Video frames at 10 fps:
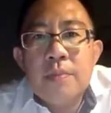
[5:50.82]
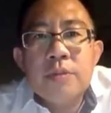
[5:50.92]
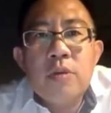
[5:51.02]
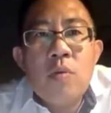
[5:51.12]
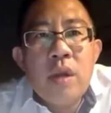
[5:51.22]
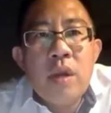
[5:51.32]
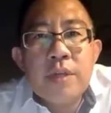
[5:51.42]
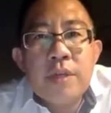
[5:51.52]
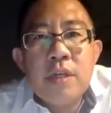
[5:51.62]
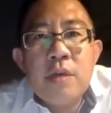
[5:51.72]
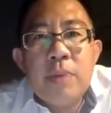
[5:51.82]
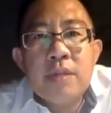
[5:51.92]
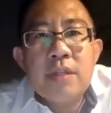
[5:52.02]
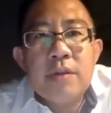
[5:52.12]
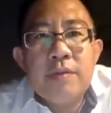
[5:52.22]
So one of the key
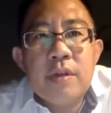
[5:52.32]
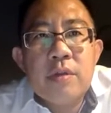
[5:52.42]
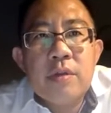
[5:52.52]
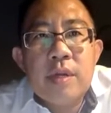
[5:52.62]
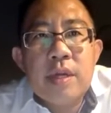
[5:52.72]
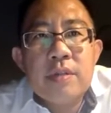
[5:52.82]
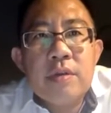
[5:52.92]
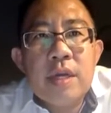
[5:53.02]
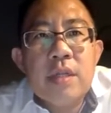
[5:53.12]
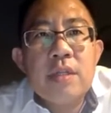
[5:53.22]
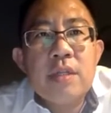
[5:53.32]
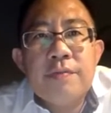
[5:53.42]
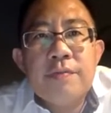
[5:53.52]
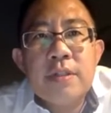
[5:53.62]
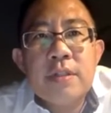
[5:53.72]
parts, even we look at it, is the
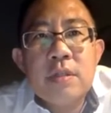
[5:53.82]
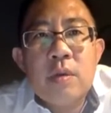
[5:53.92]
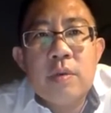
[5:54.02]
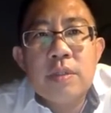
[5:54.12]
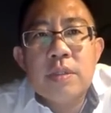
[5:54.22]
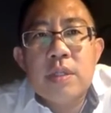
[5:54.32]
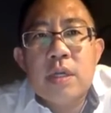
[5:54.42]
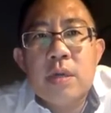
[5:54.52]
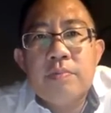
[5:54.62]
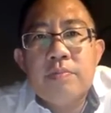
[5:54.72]
first was the